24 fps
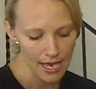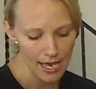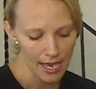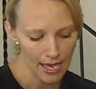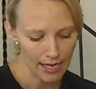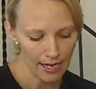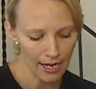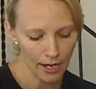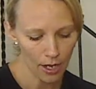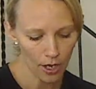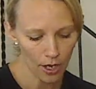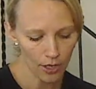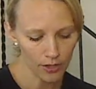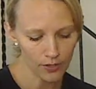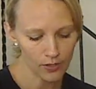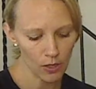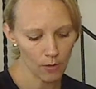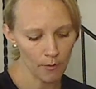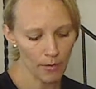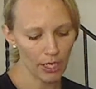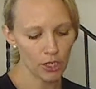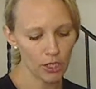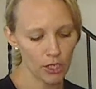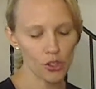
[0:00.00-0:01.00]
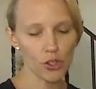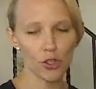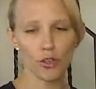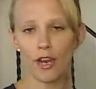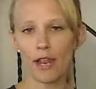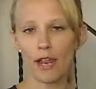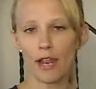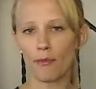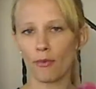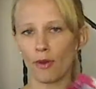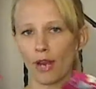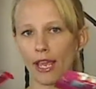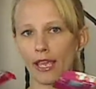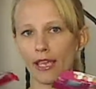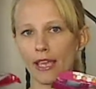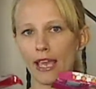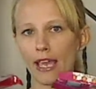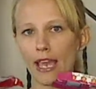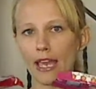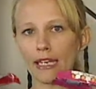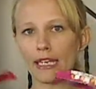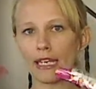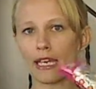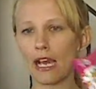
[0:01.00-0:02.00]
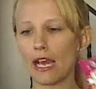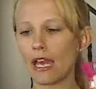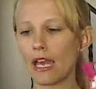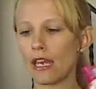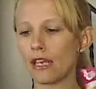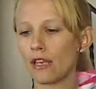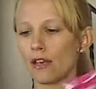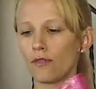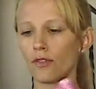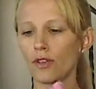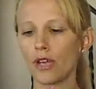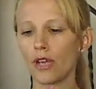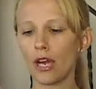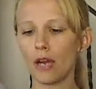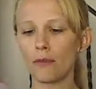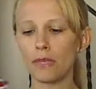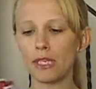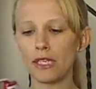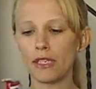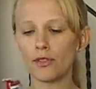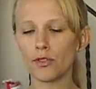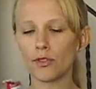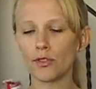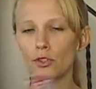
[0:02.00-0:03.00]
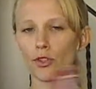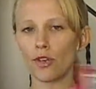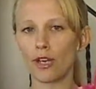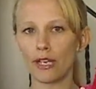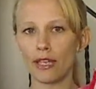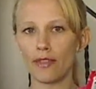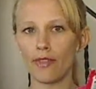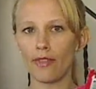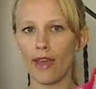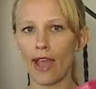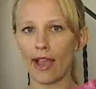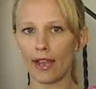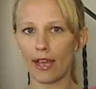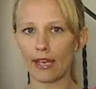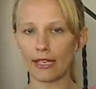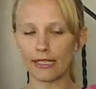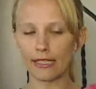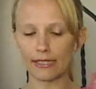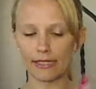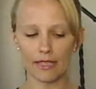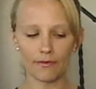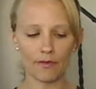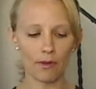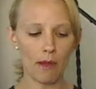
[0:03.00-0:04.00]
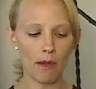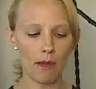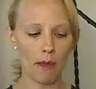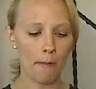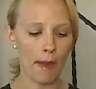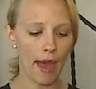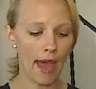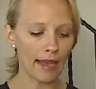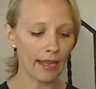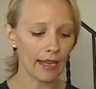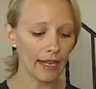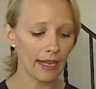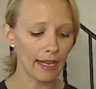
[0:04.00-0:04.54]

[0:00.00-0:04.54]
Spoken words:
And I also make sure I bring any kind of gummies or any of that kind of stuff in my bag.